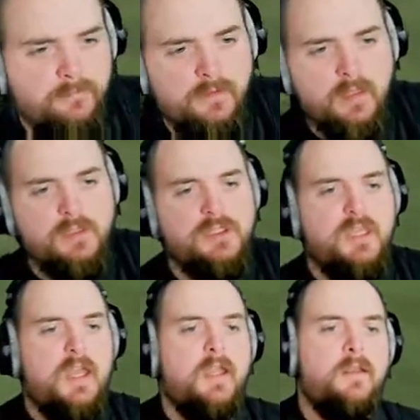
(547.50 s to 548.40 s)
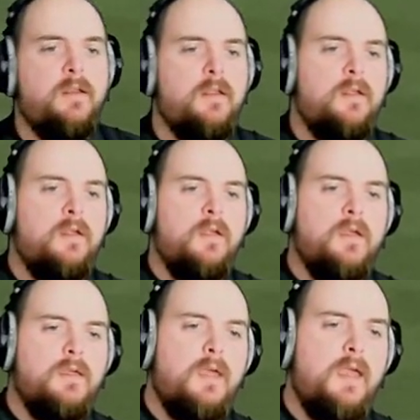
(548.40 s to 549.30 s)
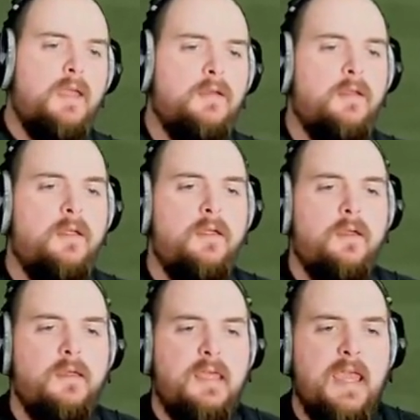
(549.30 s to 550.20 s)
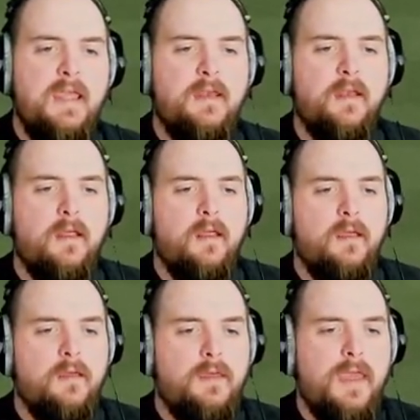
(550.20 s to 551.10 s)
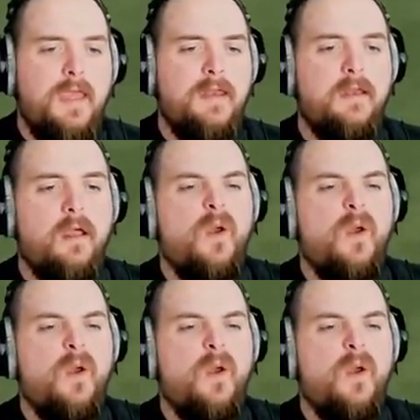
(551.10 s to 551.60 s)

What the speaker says: Now, just get in. Get in. Get in. Get in.